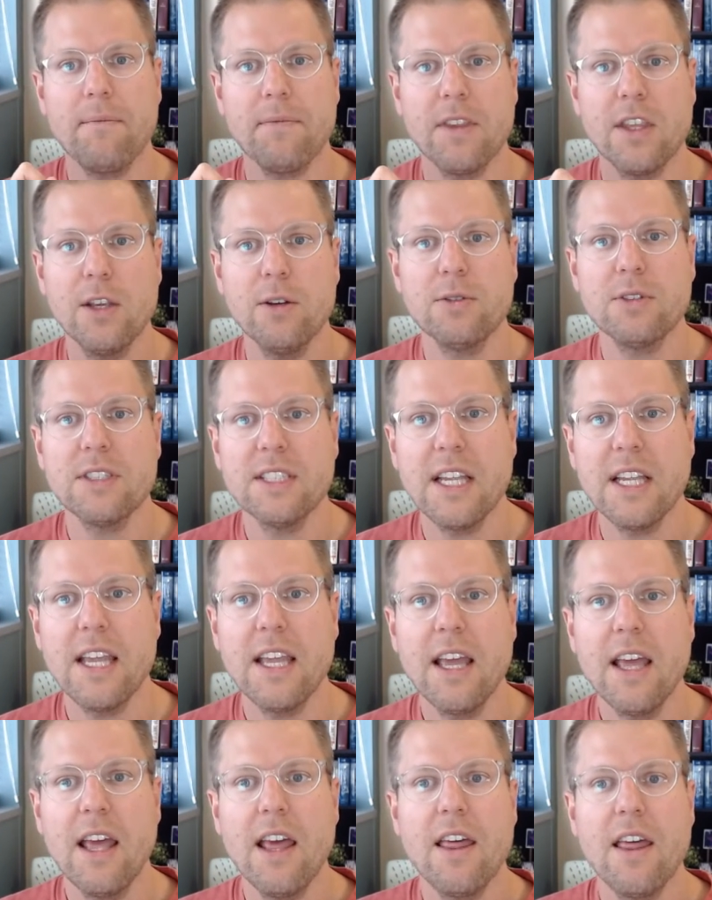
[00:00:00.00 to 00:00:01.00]
you
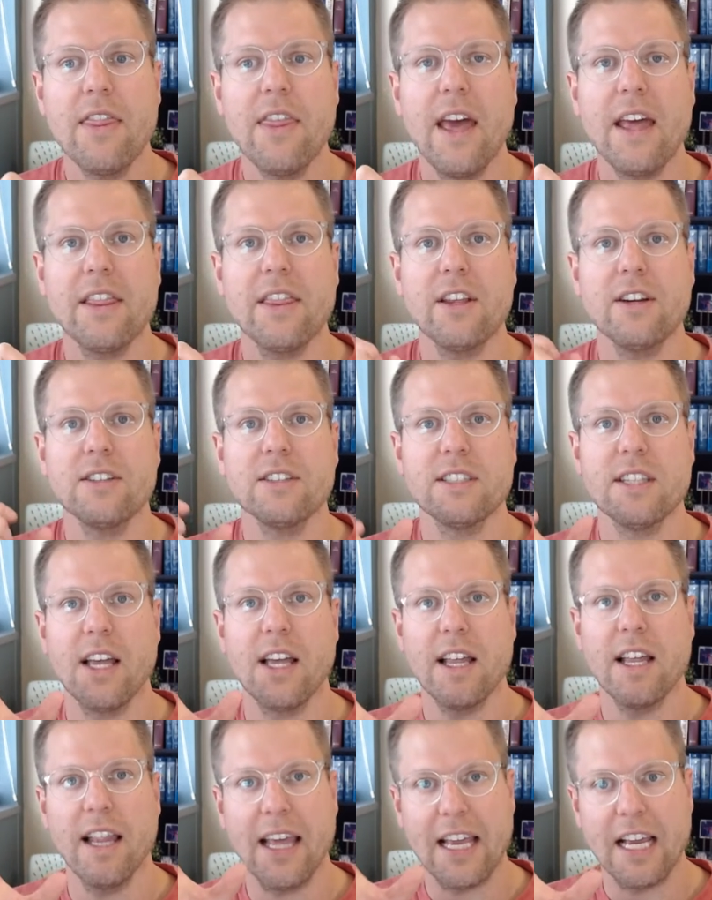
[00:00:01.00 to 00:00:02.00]
see that there's
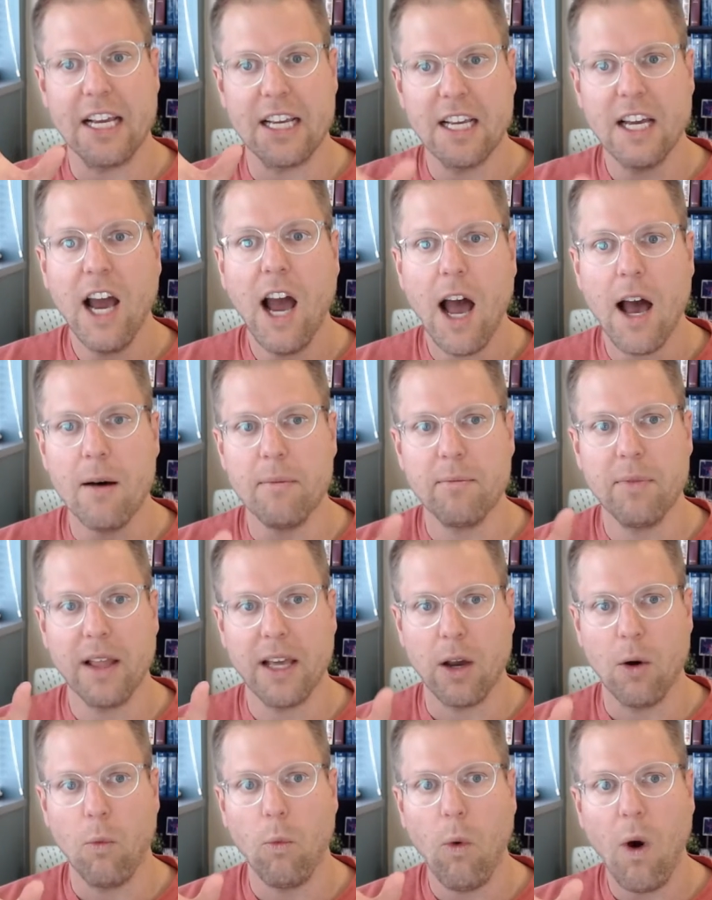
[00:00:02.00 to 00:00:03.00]
that like a cup,
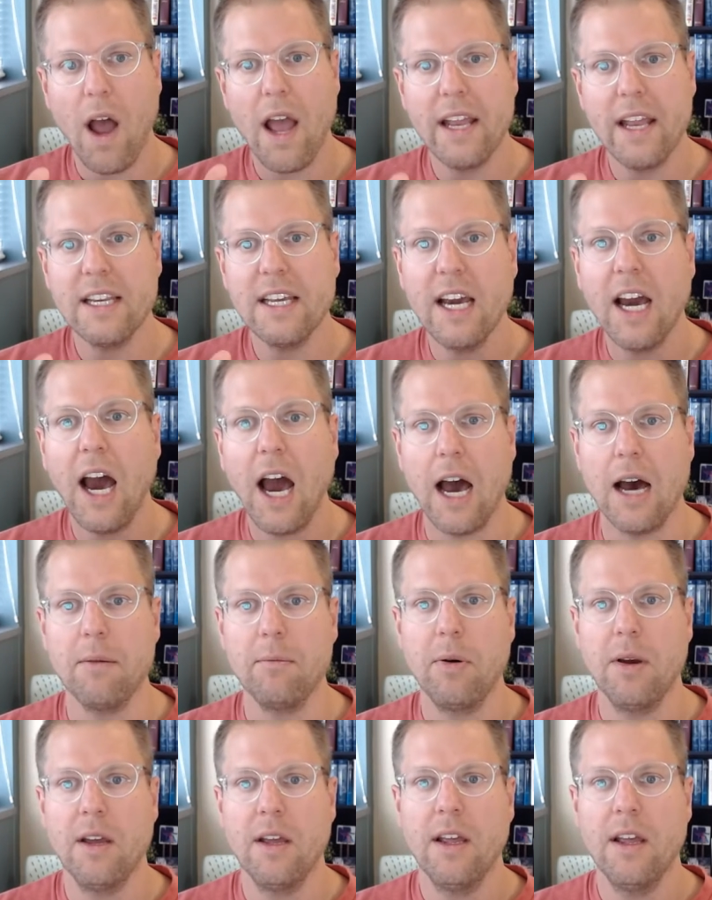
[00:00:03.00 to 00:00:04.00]
like a wine
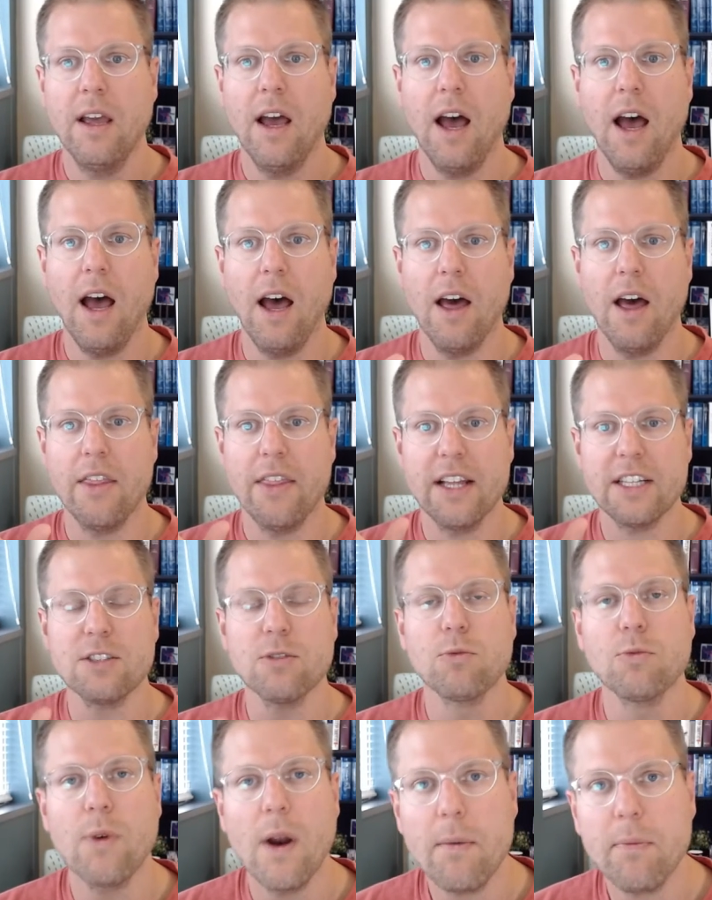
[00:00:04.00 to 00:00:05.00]
cup,
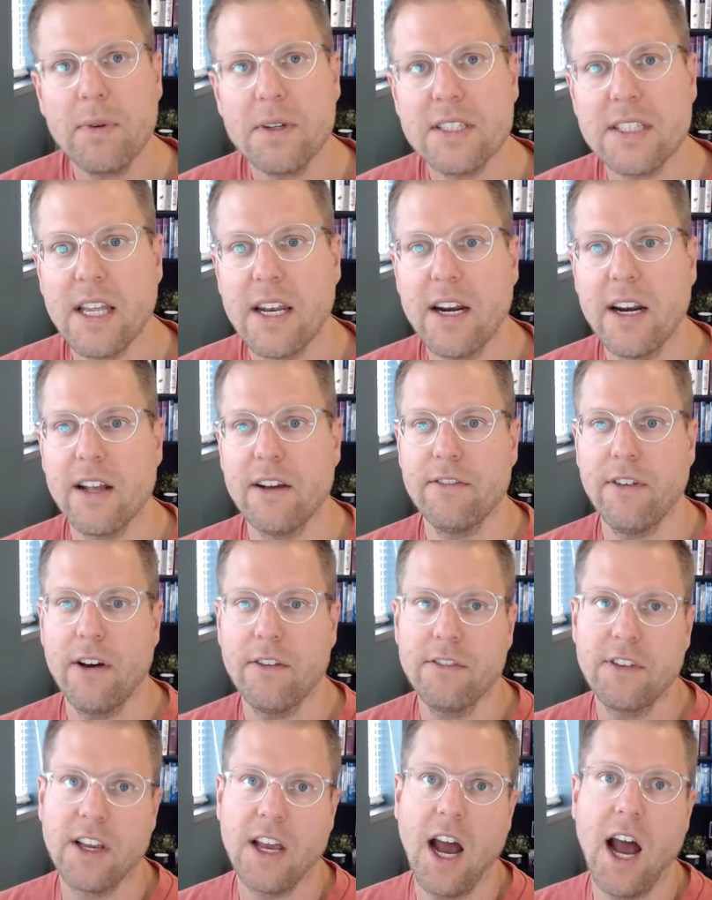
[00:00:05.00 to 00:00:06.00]
that's representative
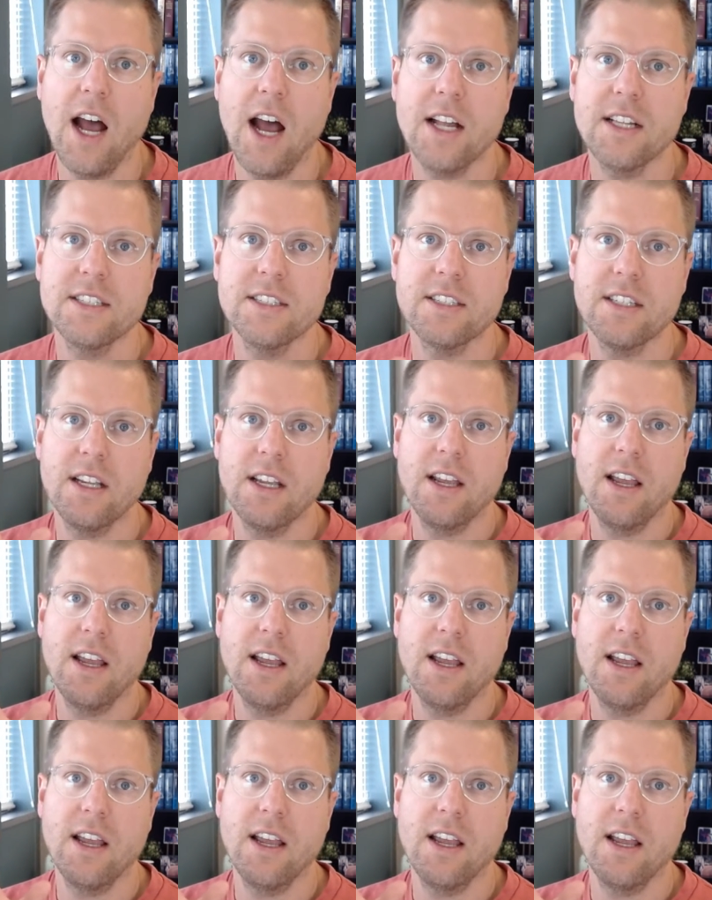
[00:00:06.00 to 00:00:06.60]
of God's